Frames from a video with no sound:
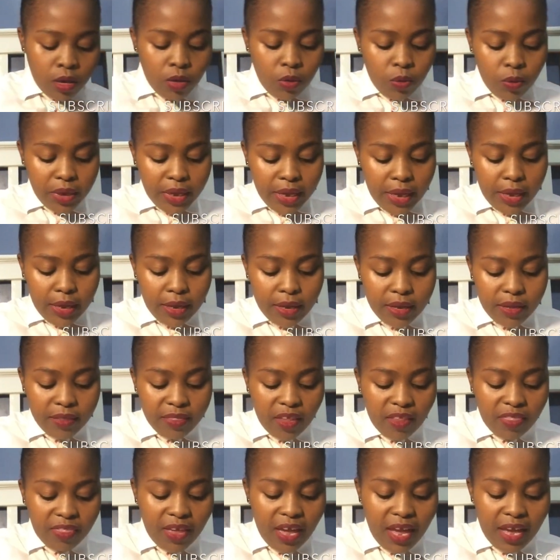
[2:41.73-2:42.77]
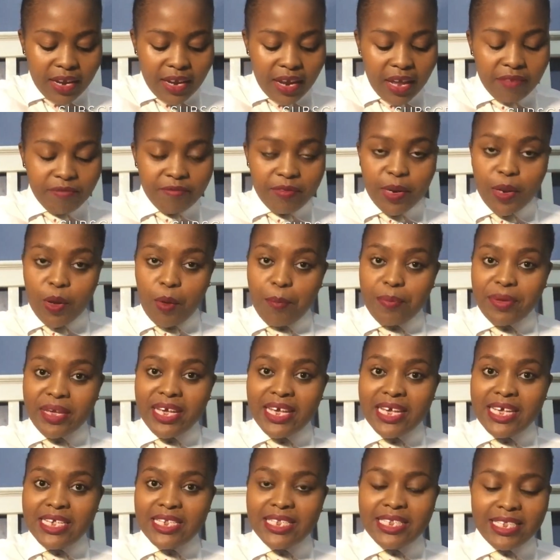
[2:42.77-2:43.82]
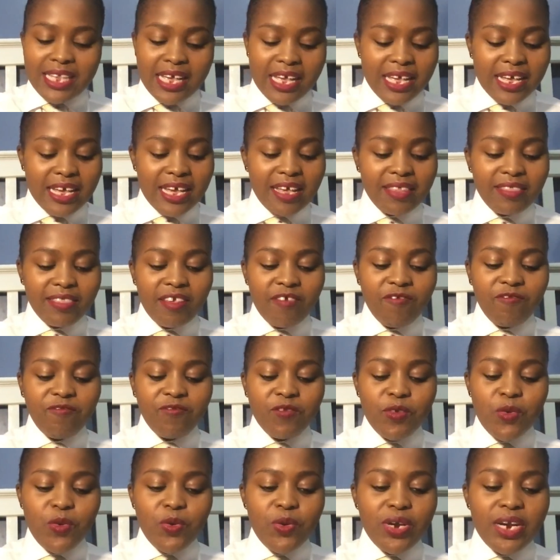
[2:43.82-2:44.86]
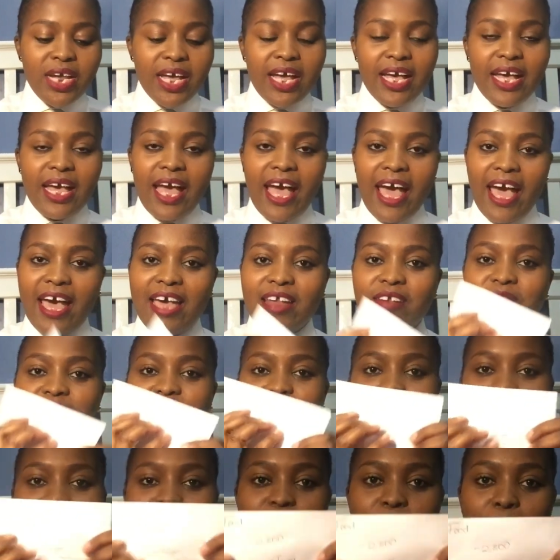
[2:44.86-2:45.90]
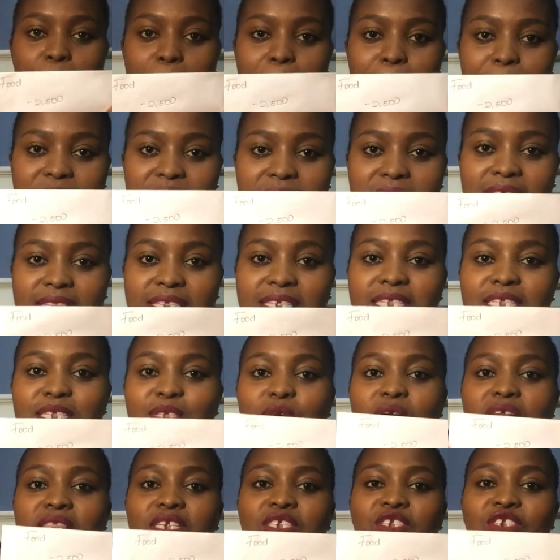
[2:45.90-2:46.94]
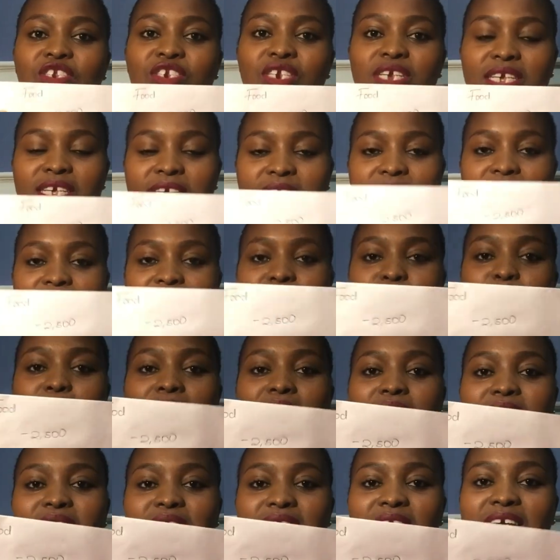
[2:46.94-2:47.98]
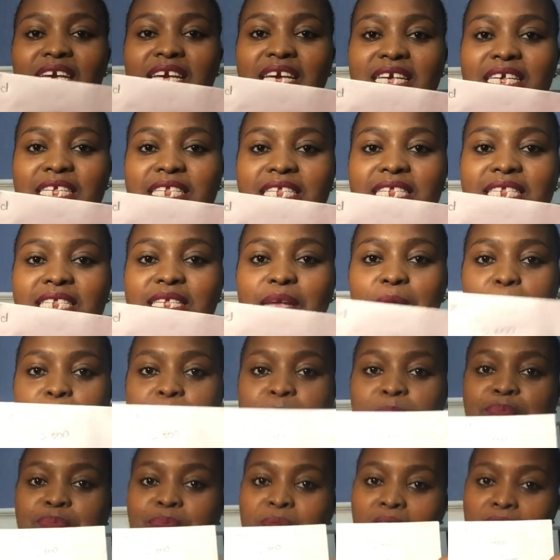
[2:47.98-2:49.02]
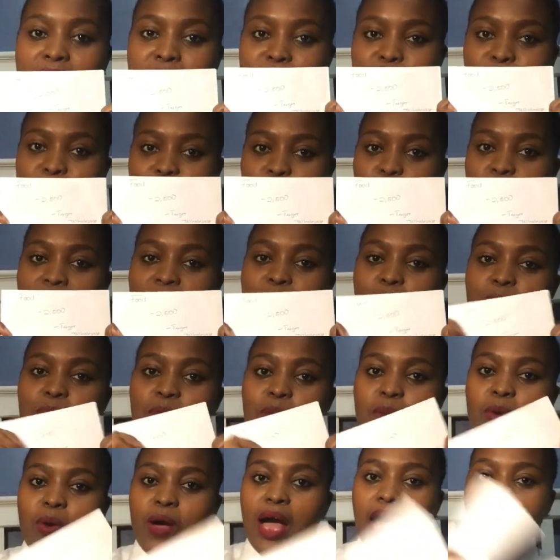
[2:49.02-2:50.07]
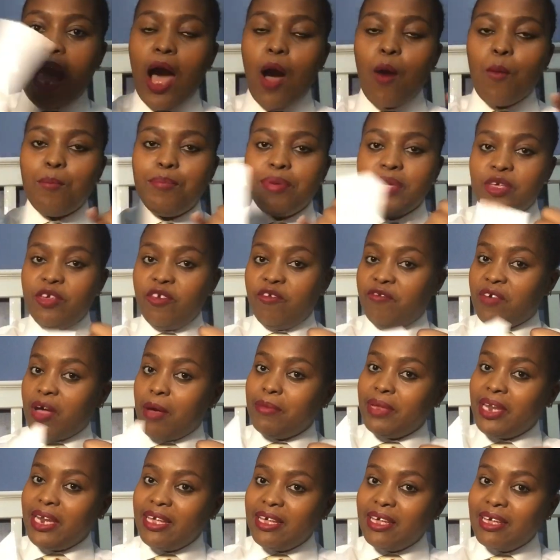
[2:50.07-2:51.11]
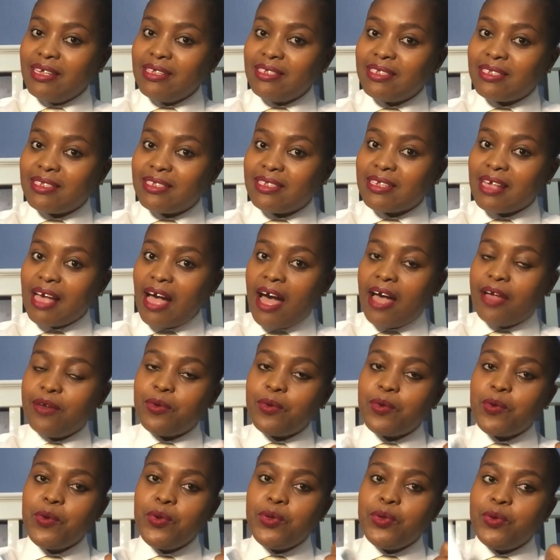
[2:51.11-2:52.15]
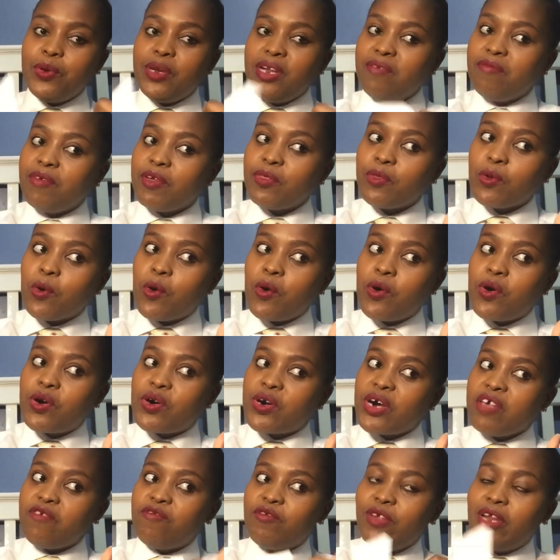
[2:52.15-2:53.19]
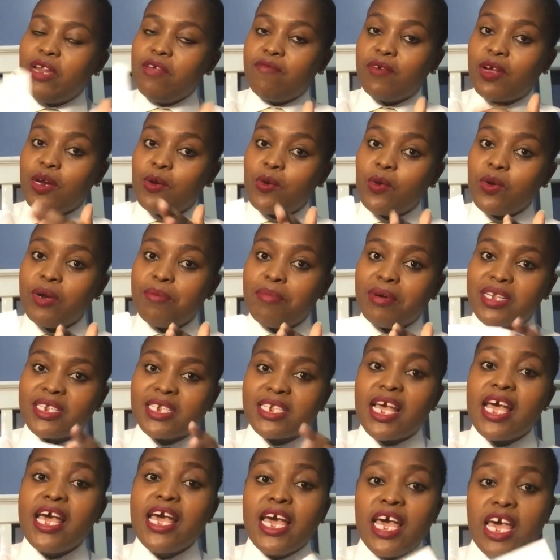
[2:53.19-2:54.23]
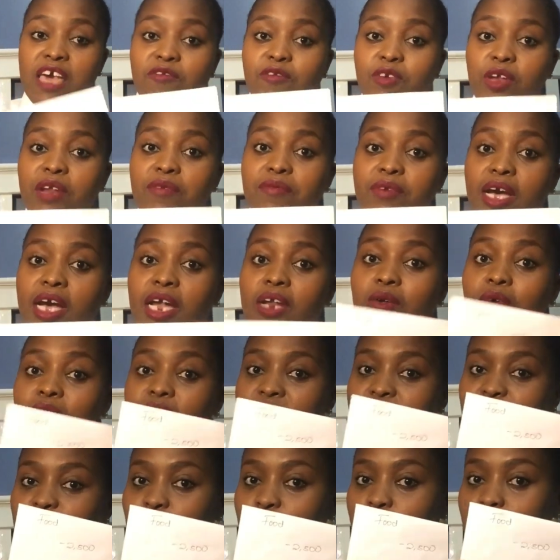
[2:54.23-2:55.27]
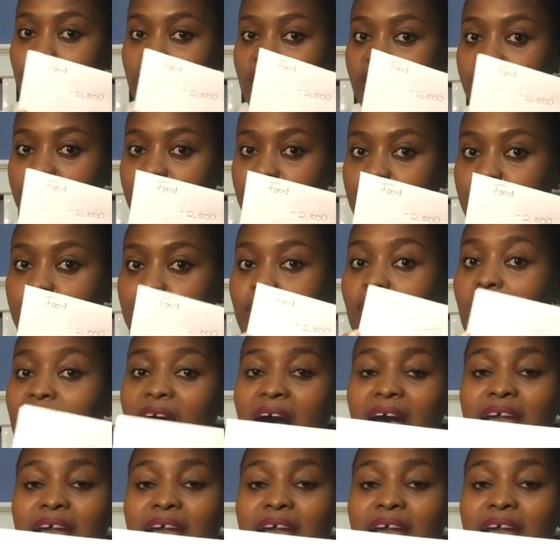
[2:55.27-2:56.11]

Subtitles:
Okay, the third envelope is the food envelope. This is where the trickiest part is. So I don't know how big your family is. I don't know who you live with or if you live alone, but if you're living alone, this will work for you.